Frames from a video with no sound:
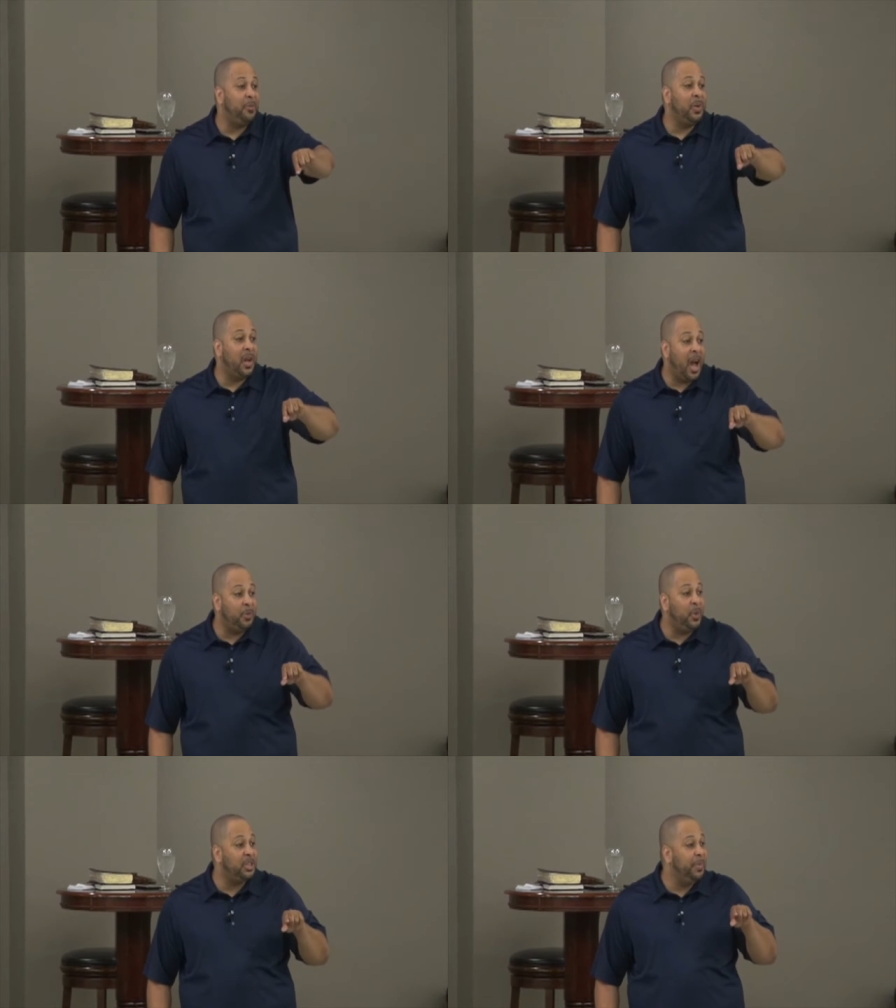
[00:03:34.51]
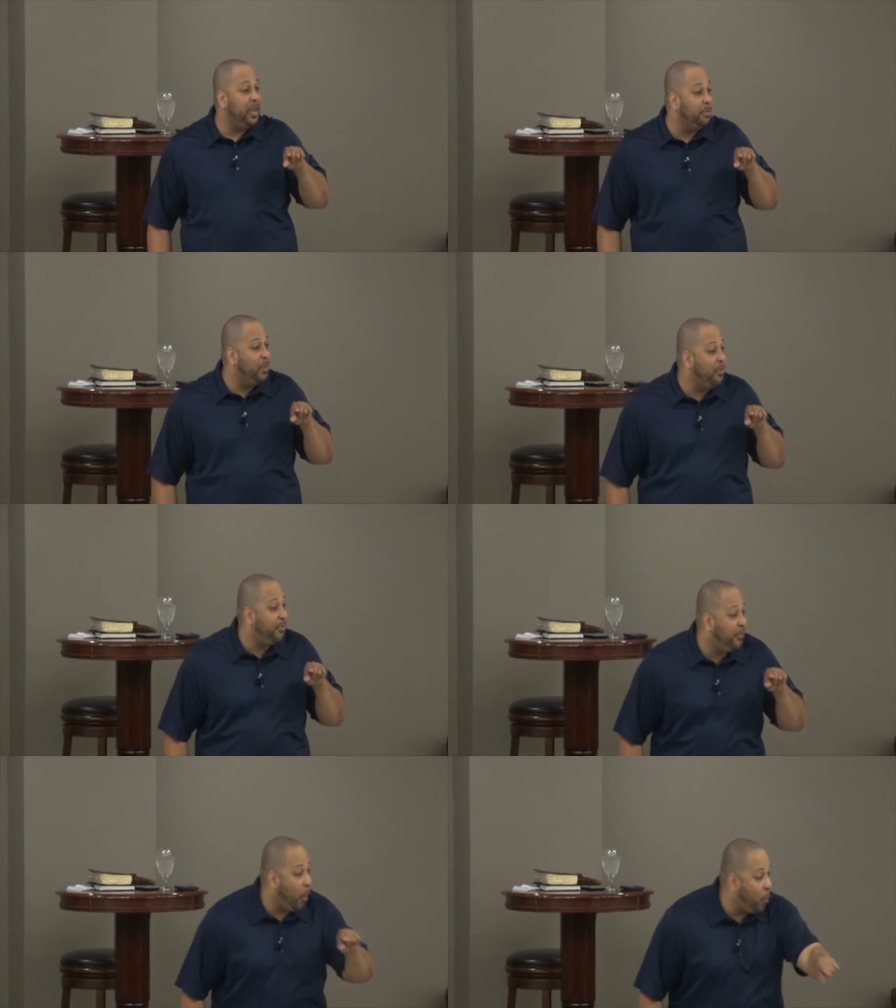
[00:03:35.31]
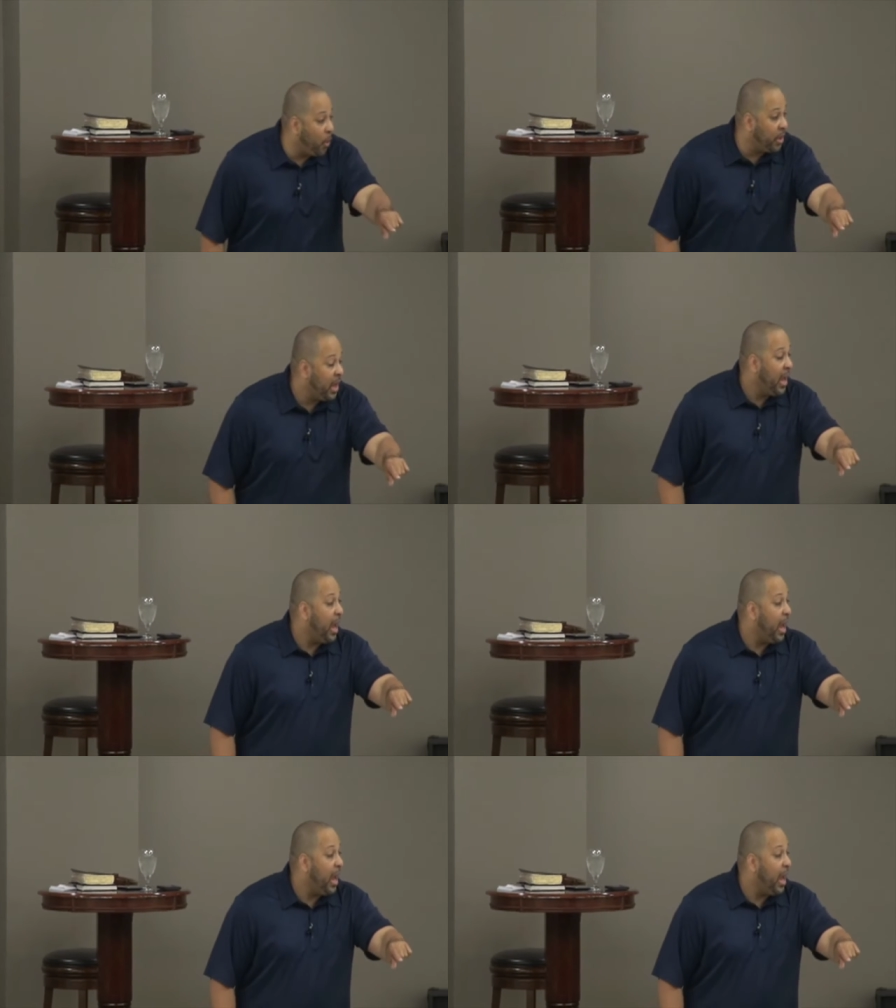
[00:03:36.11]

when God wants me to move forward